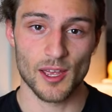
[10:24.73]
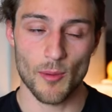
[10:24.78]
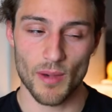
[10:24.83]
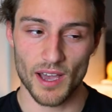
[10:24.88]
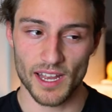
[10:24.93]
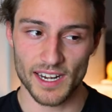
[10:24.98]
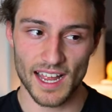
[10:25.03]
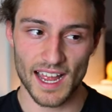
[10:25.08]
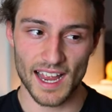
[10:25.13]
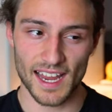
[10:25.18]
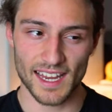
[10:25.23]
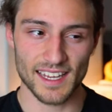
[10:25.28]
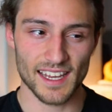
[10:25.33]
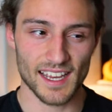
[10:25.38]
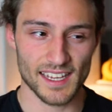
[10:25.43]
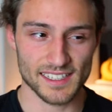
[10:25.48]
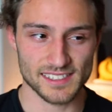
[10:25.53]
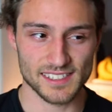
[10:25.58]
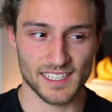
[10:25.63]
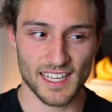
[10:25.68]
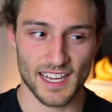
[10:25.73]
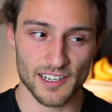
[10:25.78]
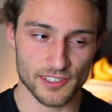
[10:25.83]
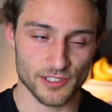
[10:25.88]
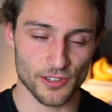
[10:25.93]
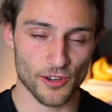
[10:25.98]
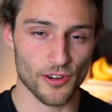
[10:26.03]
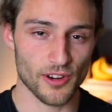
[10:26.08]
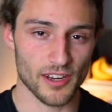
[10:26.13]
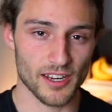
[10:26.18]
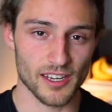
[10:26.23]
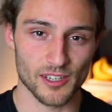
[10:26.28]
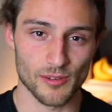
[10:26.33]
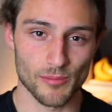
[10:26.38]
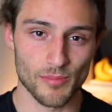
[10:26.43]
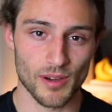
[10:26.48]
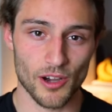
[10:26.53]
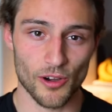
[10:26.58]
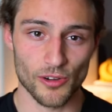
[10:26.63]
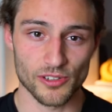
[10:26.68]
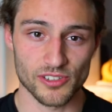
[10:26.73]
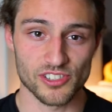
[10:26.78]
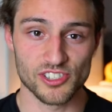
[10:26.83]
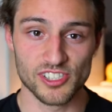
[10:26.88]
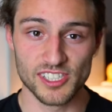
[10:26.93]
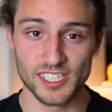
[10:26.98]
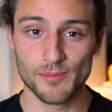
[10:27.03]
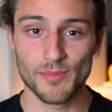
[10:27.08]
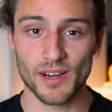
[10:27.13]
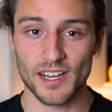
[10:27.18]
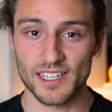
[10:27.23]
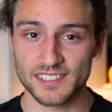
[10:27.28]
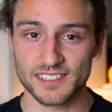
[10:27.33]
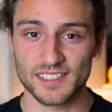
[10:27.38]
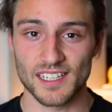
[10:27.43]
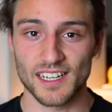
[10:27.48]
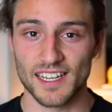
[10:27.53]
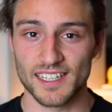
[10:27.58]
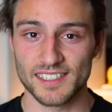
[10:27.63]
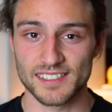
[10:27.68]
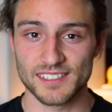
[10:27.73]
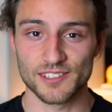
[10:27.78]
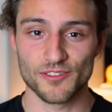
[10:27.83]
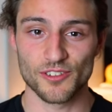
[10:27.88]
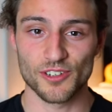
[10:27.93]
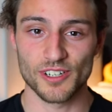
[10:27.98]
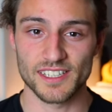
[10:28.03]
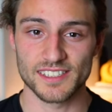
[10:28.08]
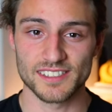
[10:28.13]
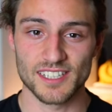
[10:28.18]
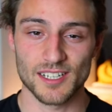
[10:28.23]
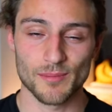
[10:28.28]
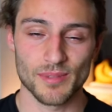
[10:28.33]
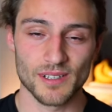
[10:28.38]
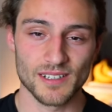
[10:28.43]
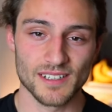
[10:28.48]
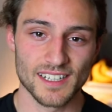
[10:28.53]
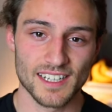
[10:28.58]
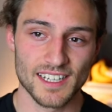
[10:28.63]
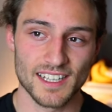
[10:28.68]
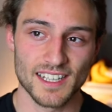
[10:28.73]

but I guess they are talking about G Master lenses, for example,